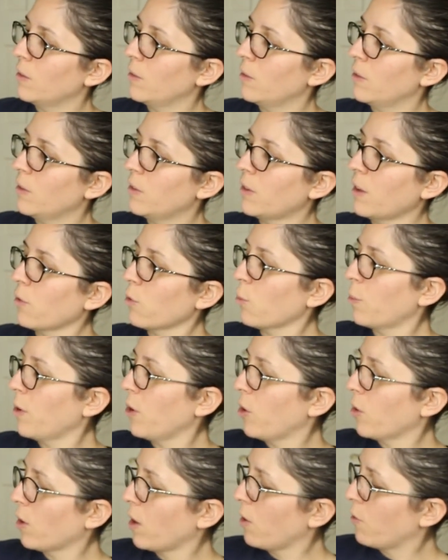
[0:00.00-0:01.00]
several
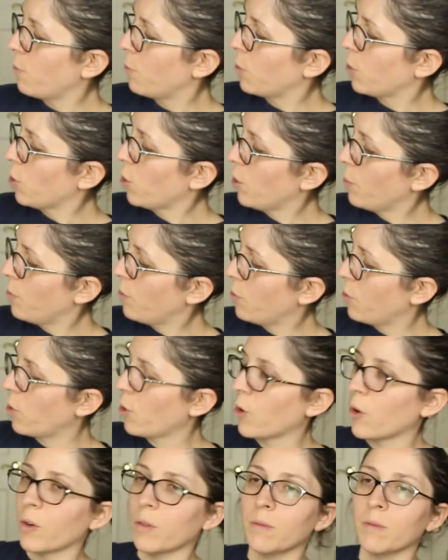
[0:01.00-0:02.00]
paragraph blurb
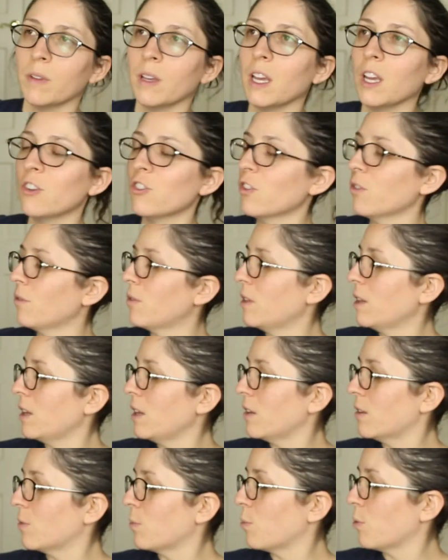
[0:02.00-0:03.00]
for each of
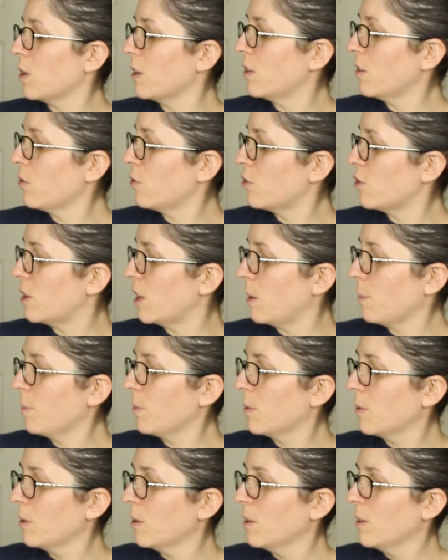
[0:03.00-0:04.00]
these breeds of sheep.
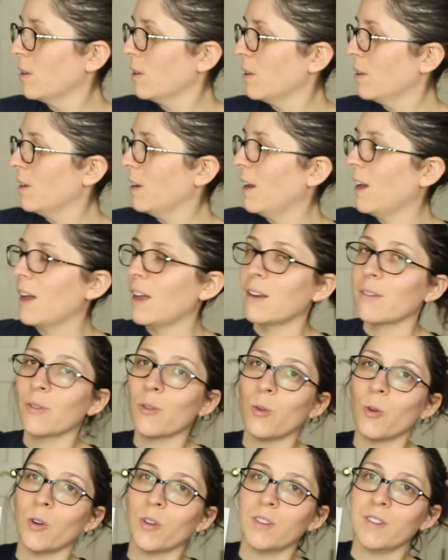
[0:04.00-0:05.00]
And of
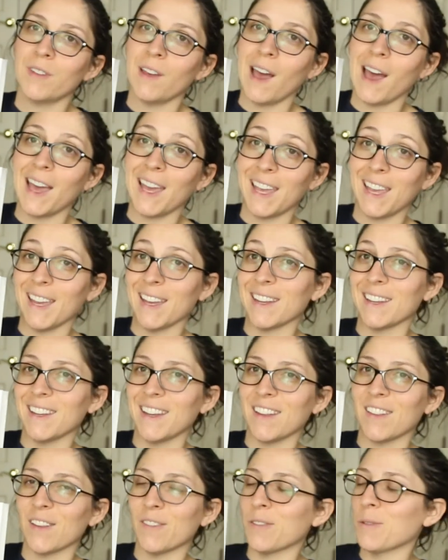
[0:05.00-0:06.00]
course, eye candy.
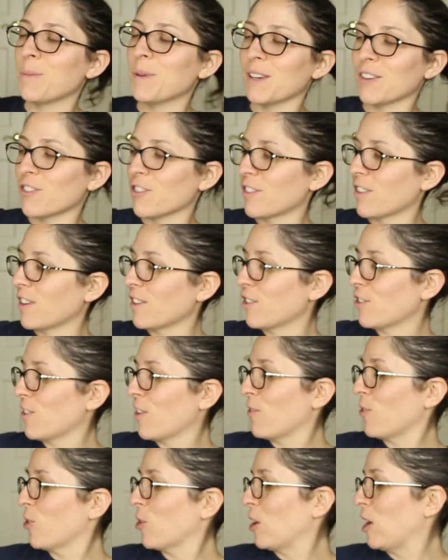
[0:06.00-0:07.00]
I love the pictures. I just
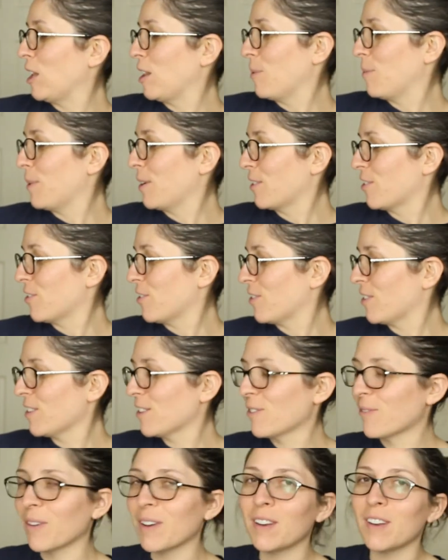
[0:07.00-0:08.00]
love looking at the pictures.
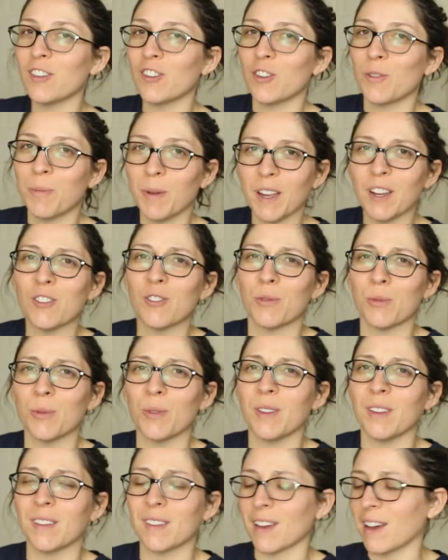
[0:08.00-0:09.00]
It's fun to just page through
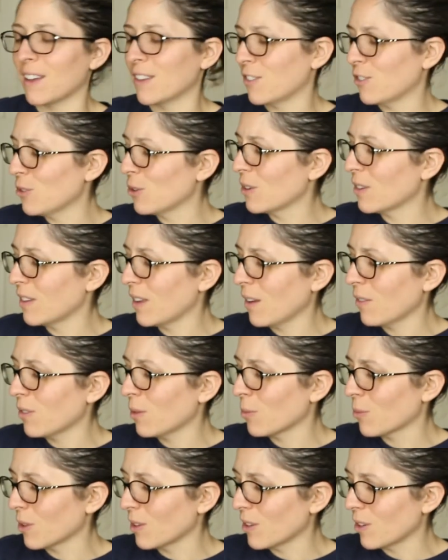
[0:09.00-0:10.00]
these guides too, because they have
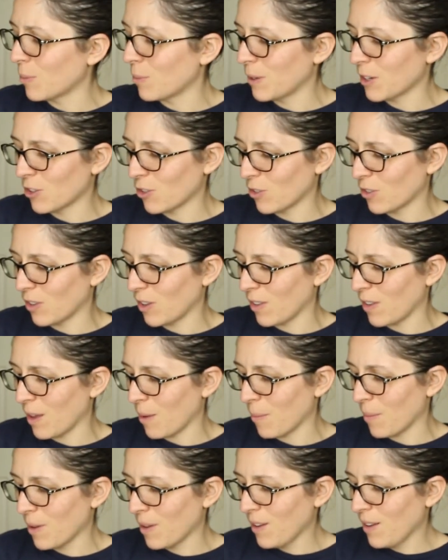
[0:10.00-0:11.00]
some really good pictures in
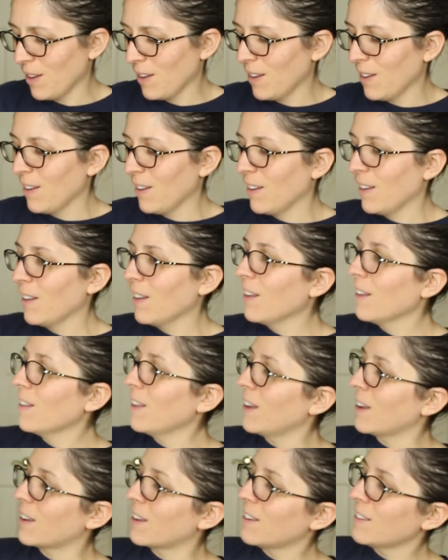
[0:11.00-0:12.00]
them.
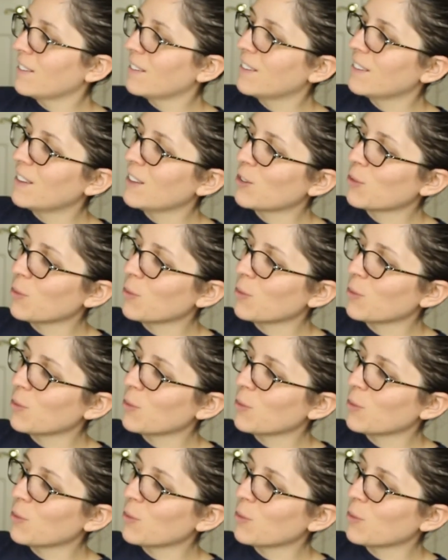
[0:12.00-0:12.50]
Like this